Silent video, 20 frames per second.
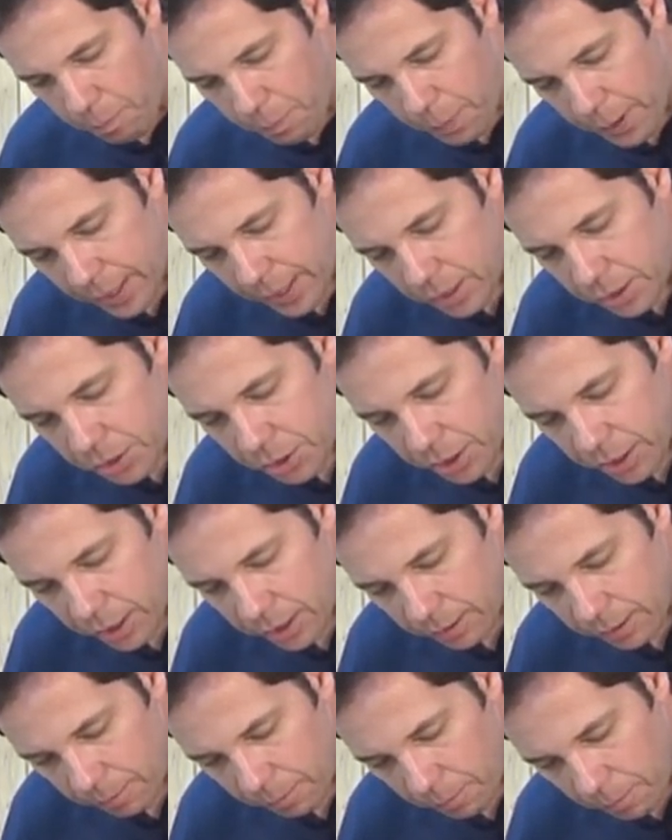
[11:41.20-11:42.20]

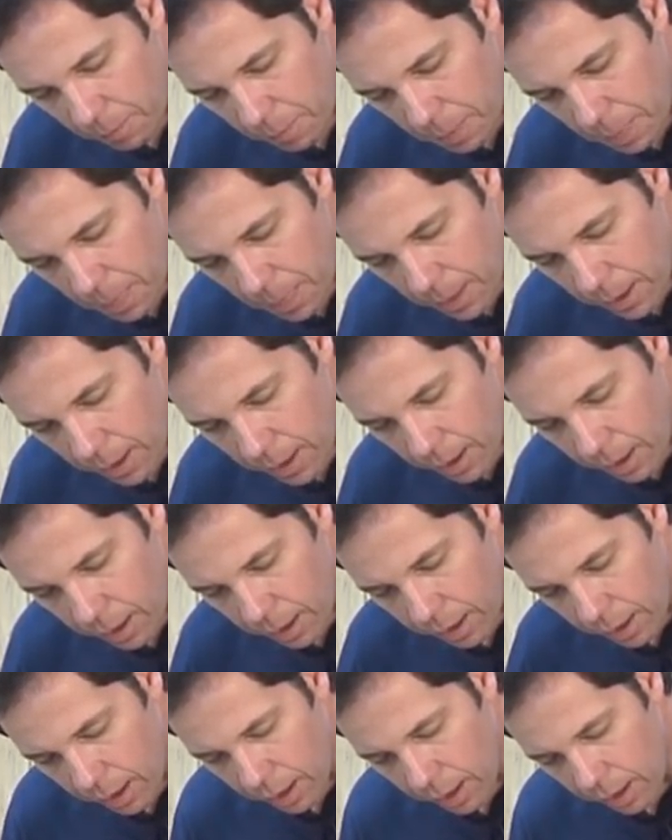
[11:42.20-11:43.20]
pinching
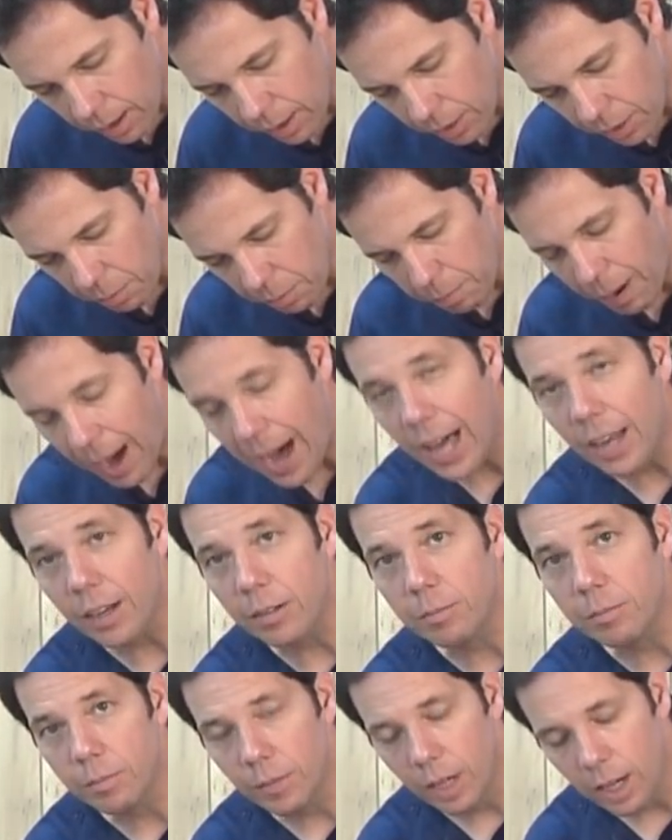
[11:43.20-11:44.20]
the
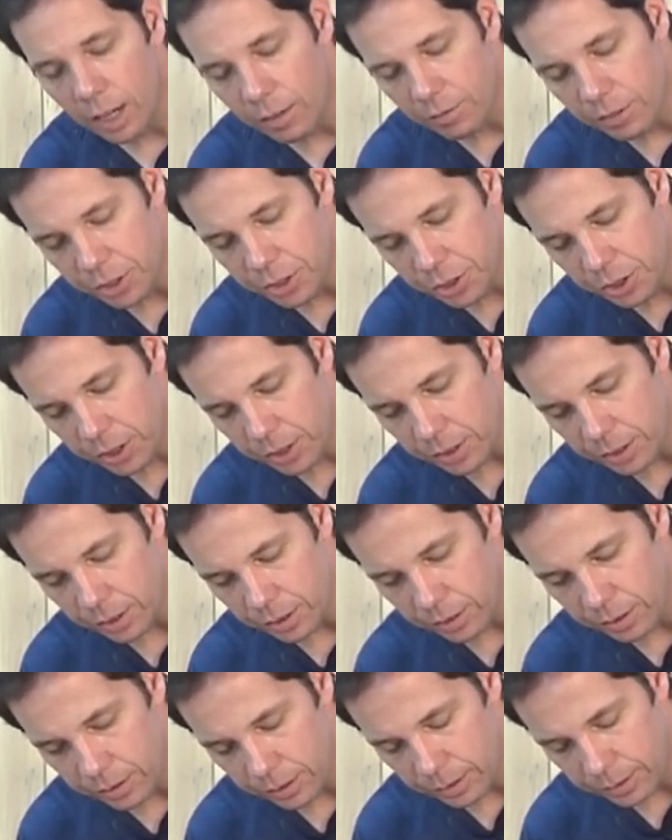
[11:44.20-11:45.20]
bottom of the
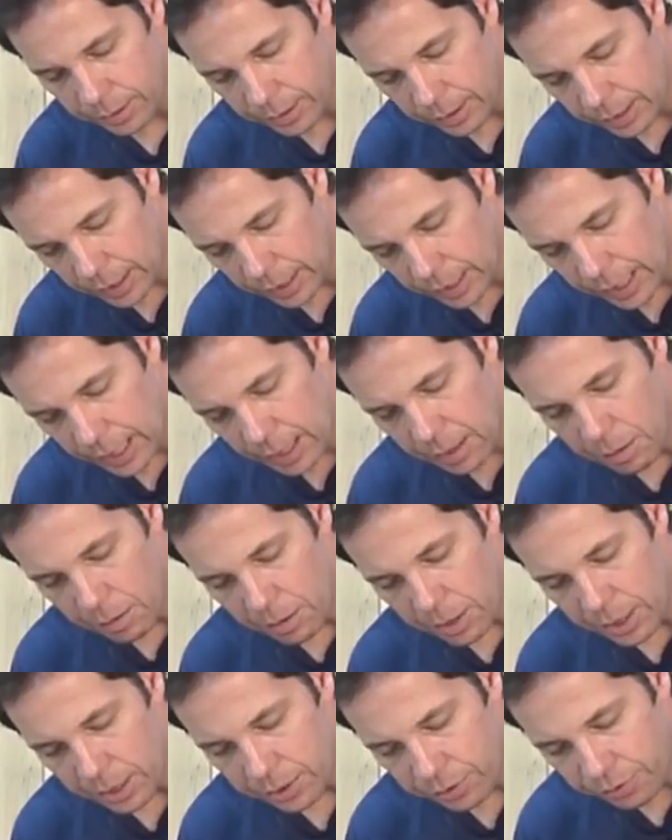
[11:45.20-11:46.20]
chisel.
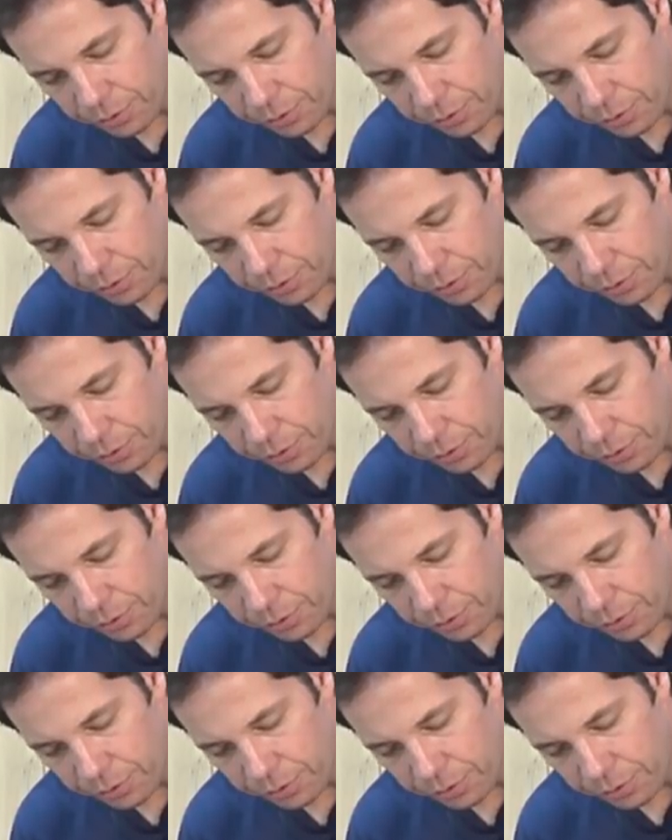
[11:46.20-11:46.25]
These